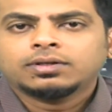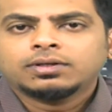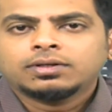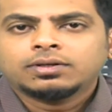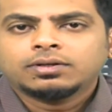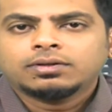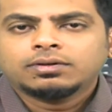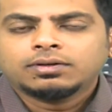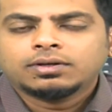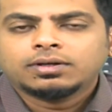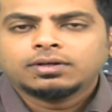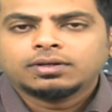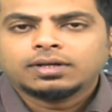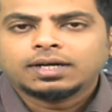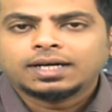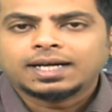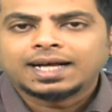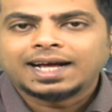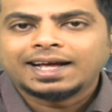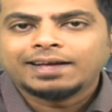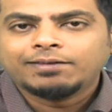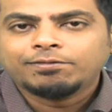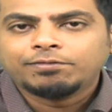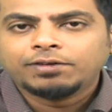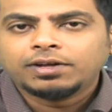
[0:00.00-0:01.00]
that I
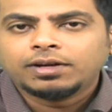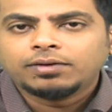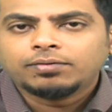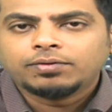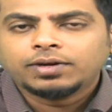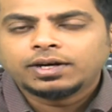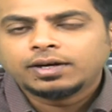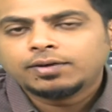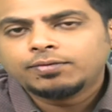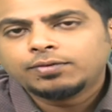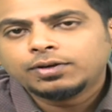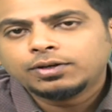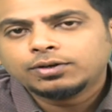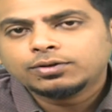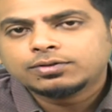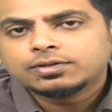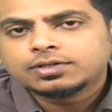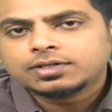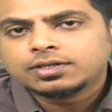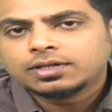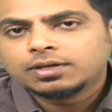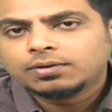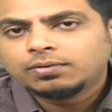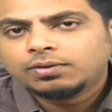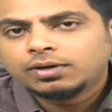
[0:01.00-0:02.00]
will. Whenever you see the
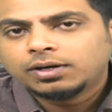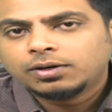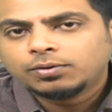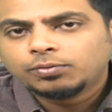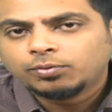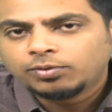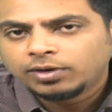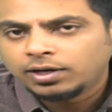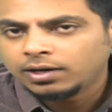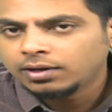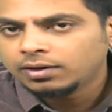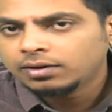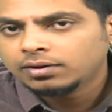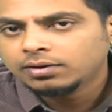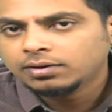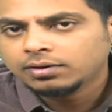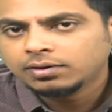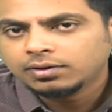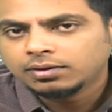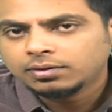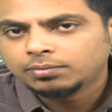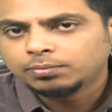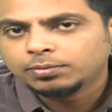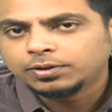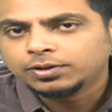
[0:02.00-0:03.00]
word will,
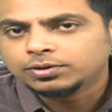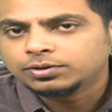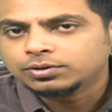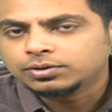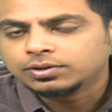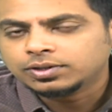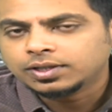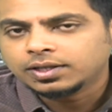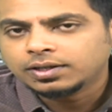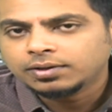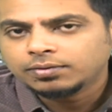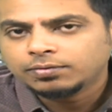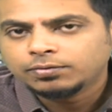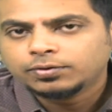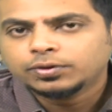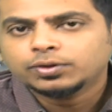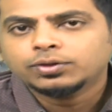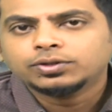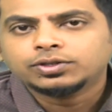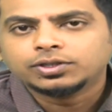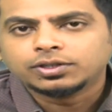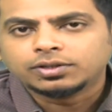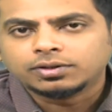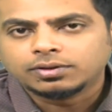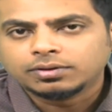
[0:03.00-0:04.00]
means to say
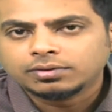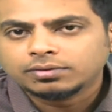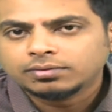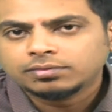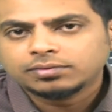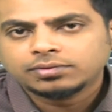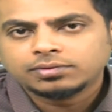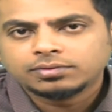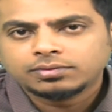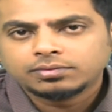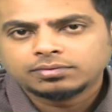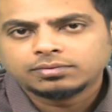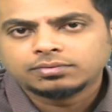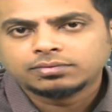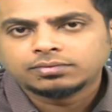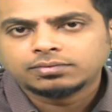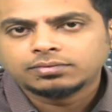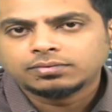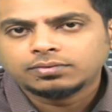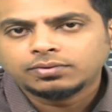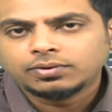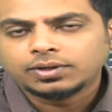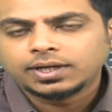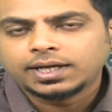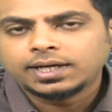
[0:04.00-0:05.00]
future,
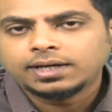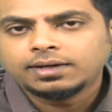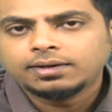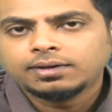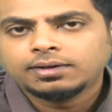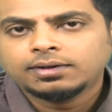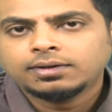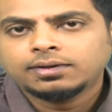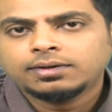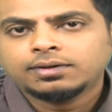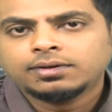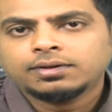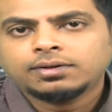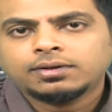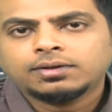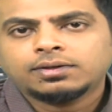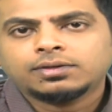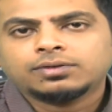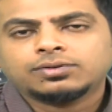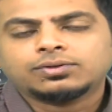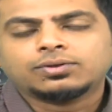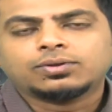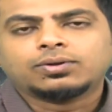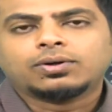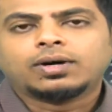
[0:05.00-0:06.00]
right?
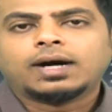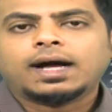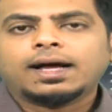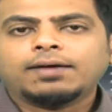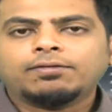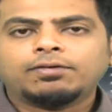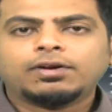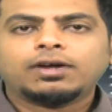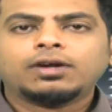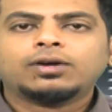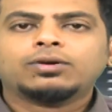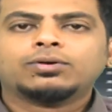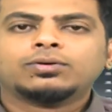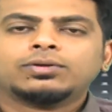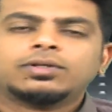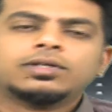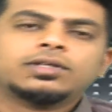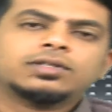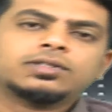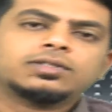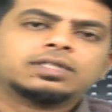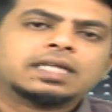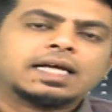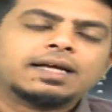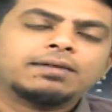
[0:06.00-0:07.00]
So I will do this,
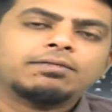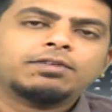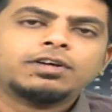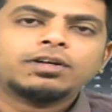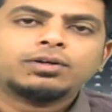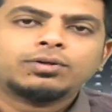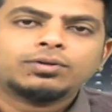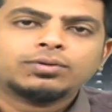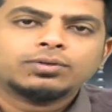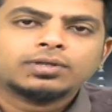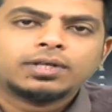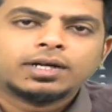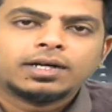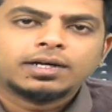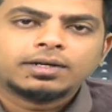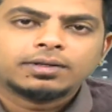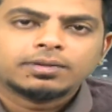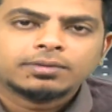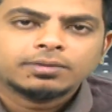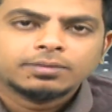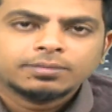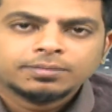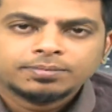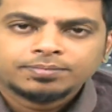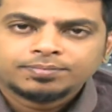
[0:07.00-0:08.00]
I will do that
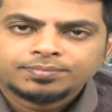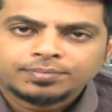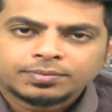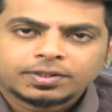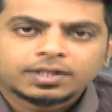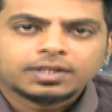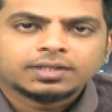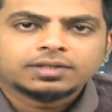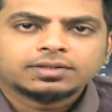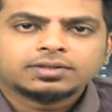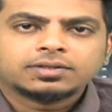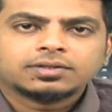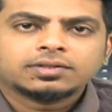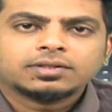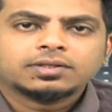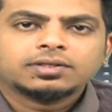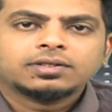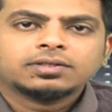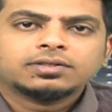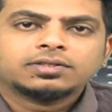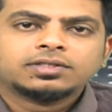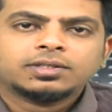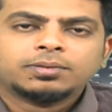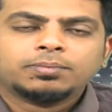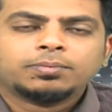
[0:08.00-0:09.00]
is
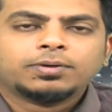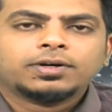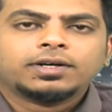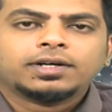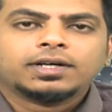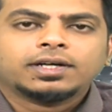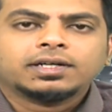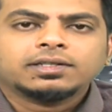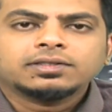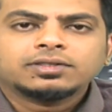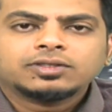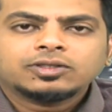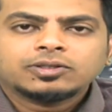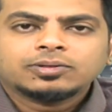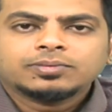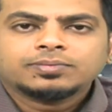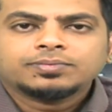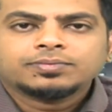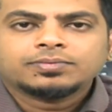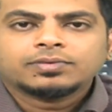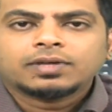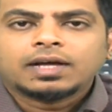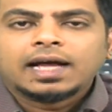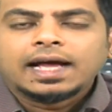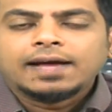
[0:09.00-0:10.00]
simple tense.
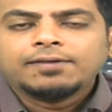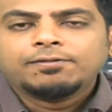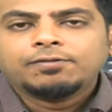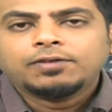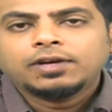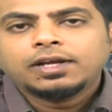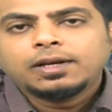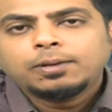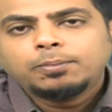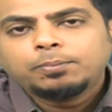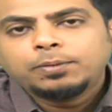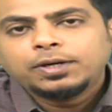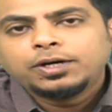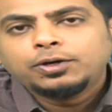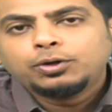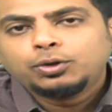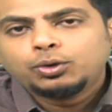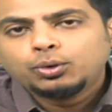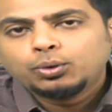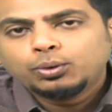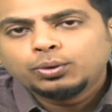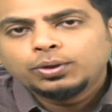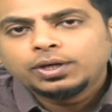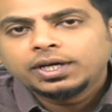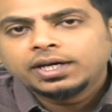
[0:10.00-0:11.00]
I will be
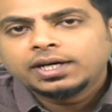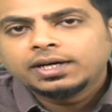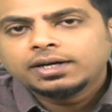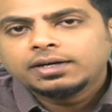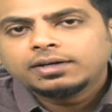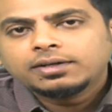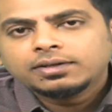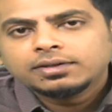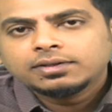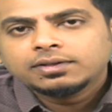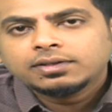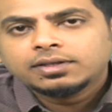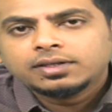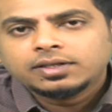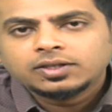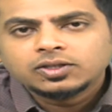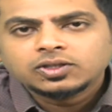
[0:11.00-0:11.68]
doing it is